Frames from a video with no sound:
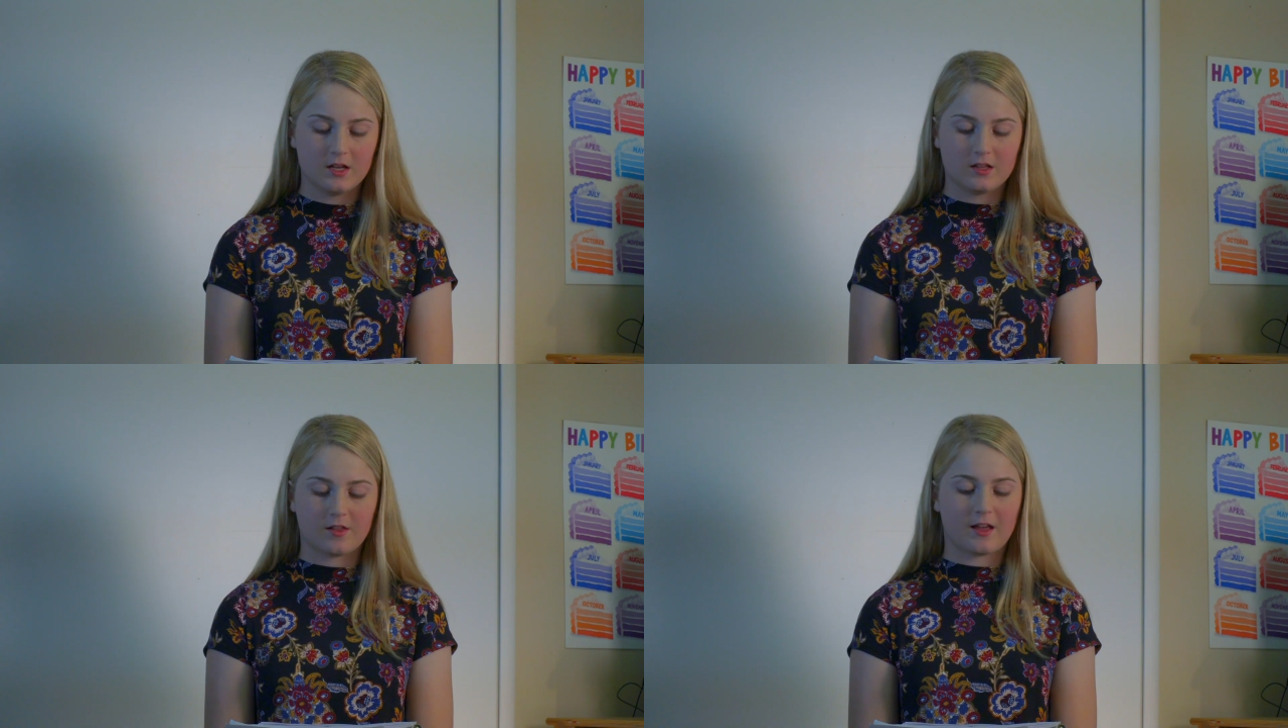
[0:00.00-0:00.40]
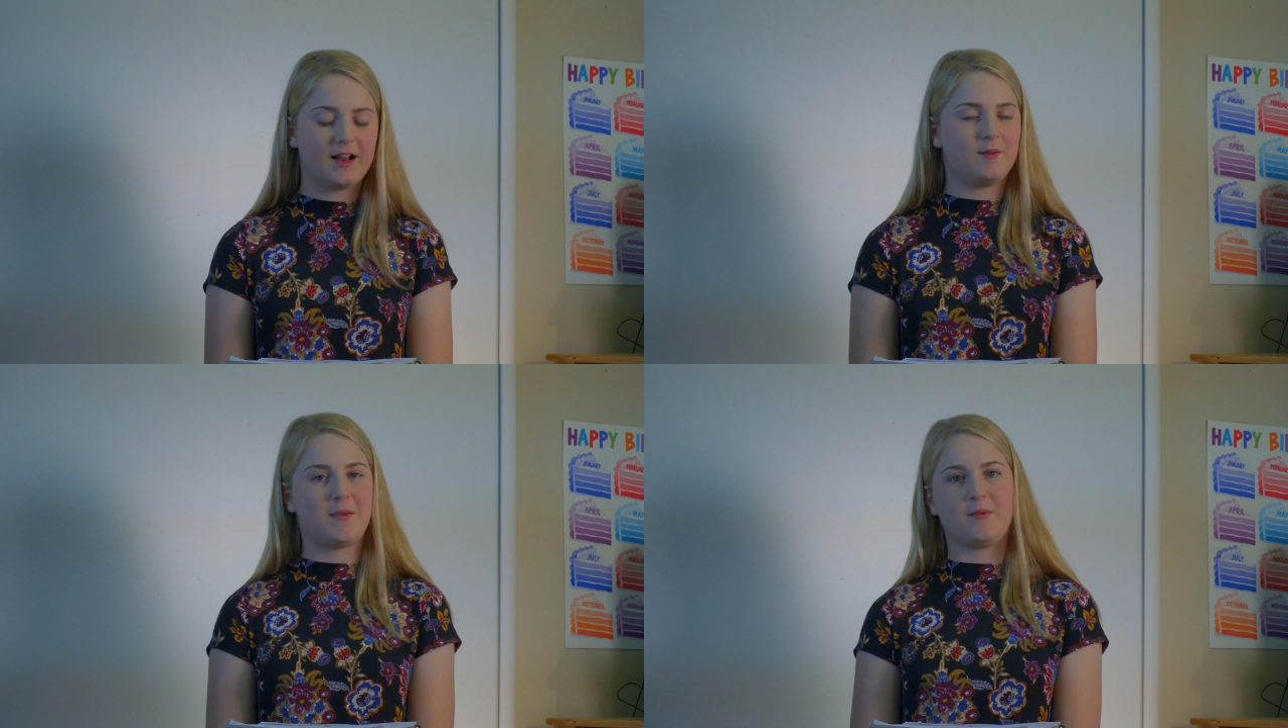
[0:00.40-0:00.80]
This
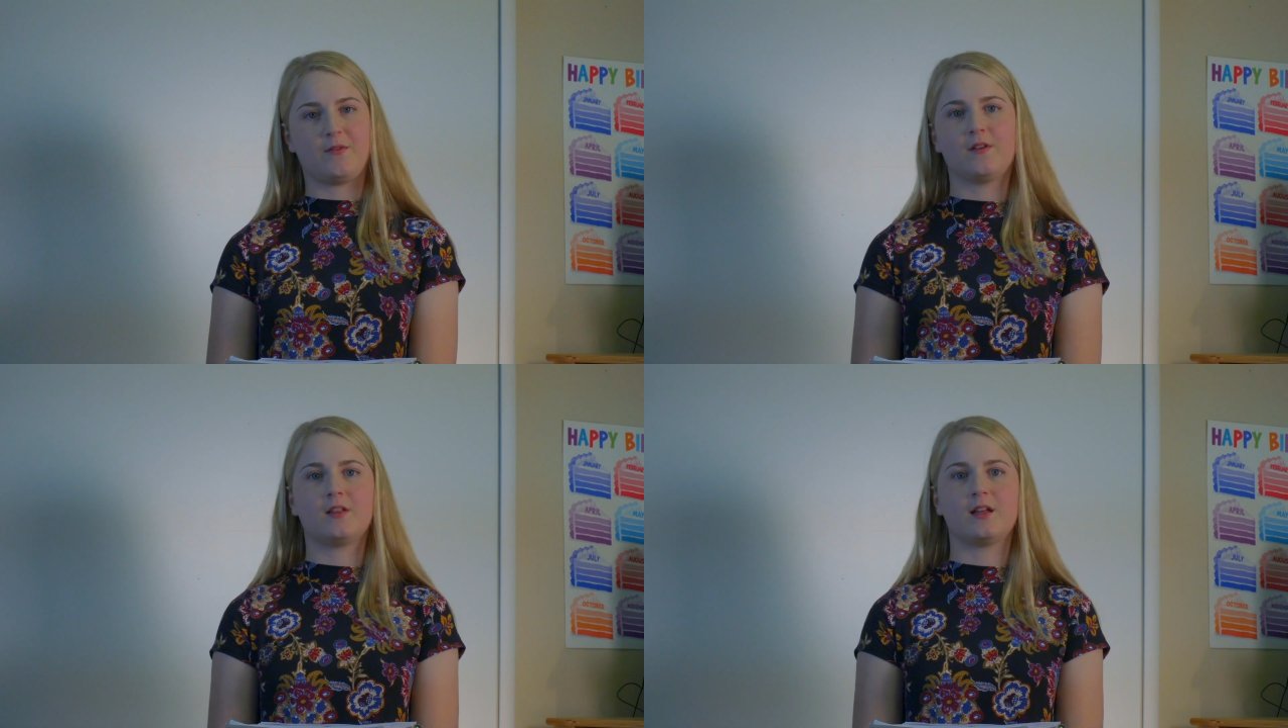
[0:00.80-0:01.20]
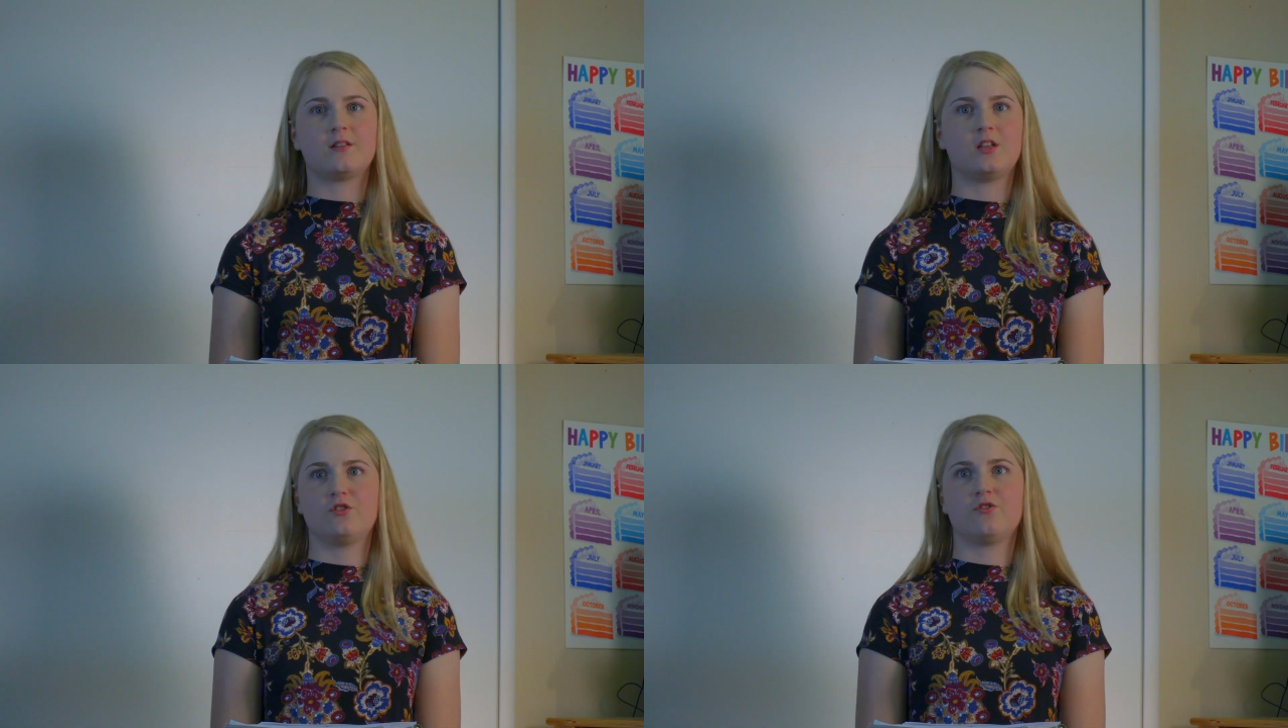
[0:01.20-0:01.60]
kind of made me feel
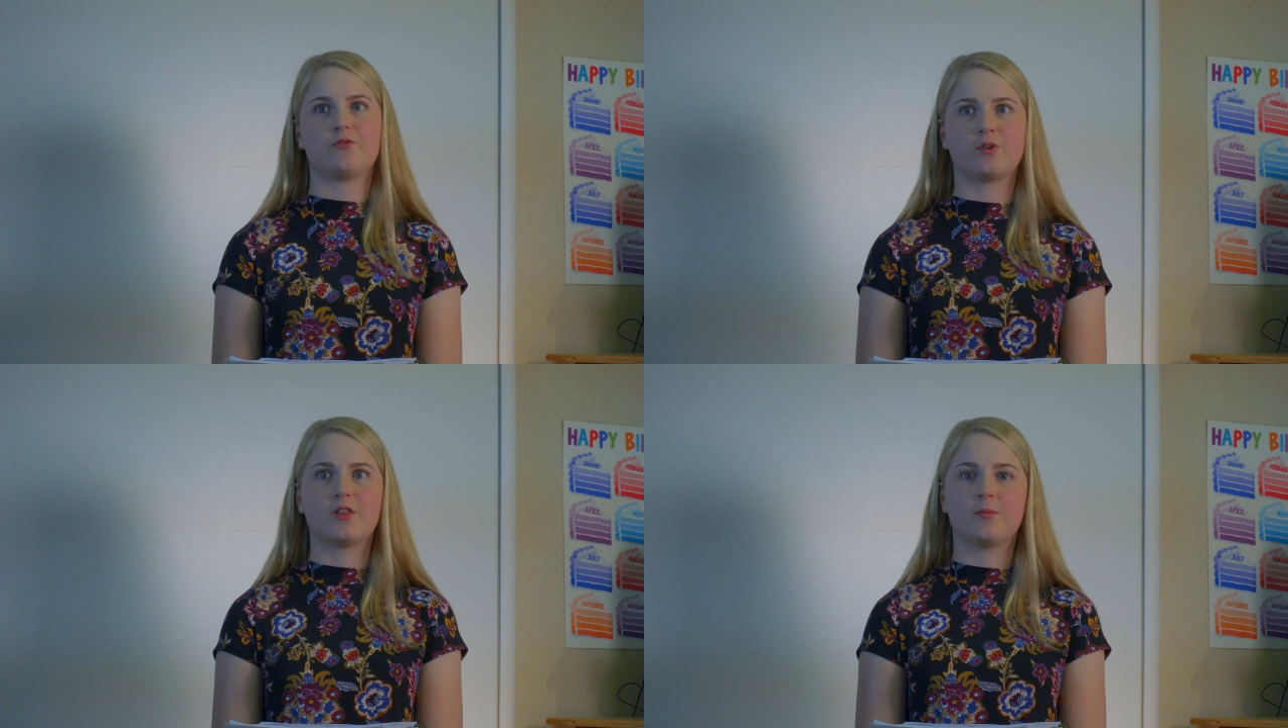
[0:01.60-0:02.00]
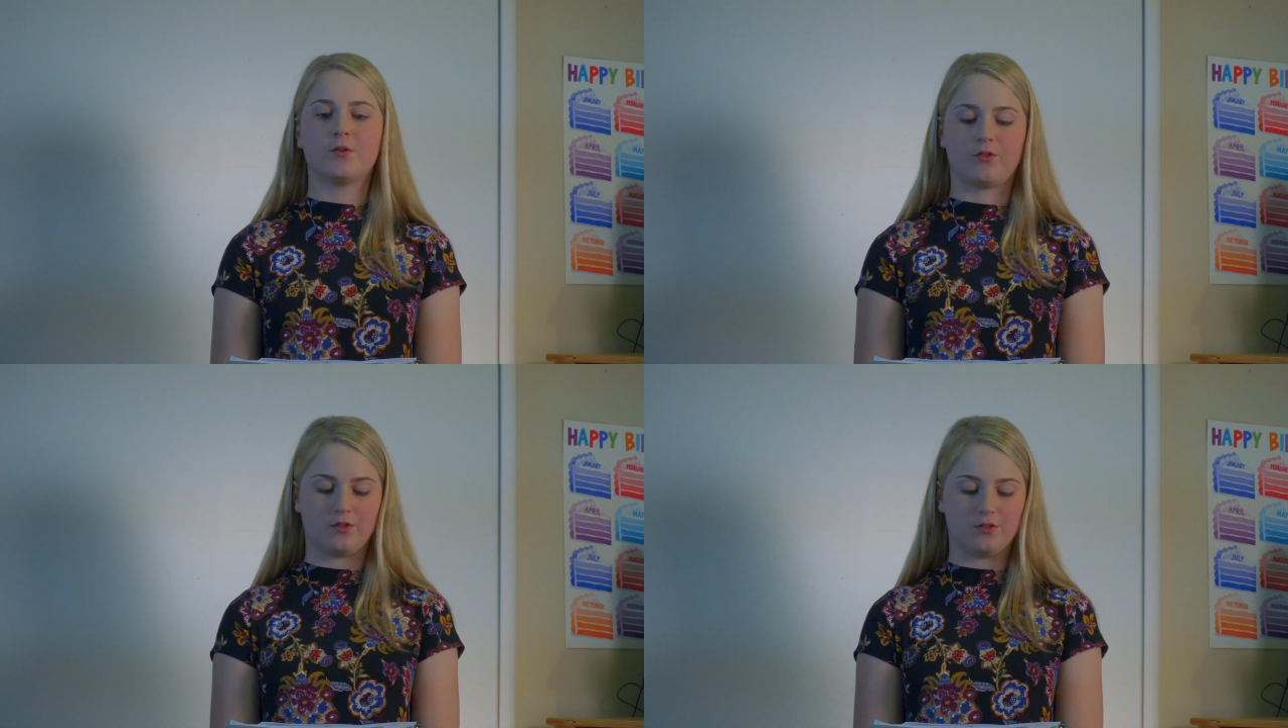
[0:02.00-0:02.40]
like teachers and
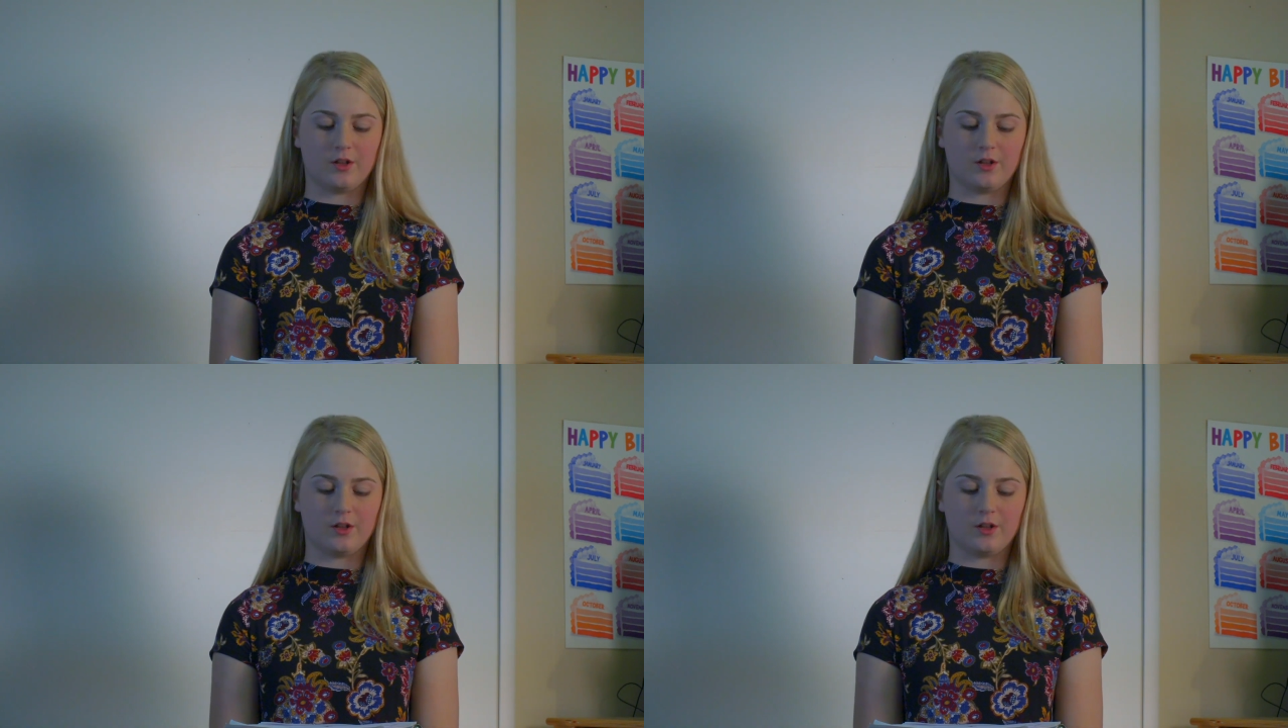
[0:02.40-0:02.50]
principals